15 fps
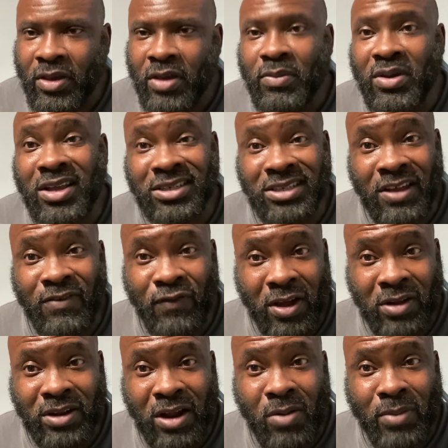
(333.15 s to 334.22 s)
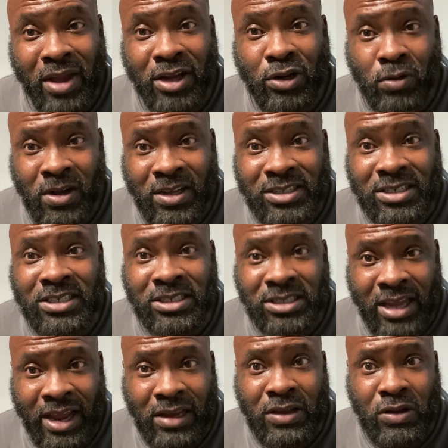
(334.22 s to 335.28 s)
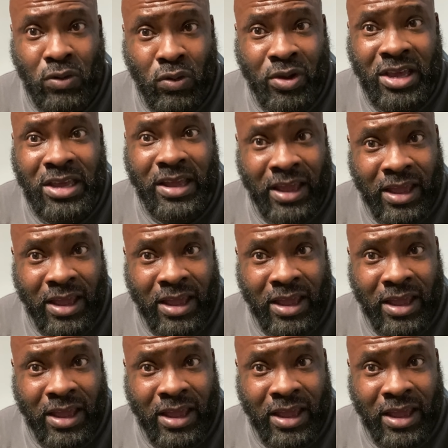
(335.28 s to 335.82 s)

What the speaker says: Because they found out Mack Truck is exactly who he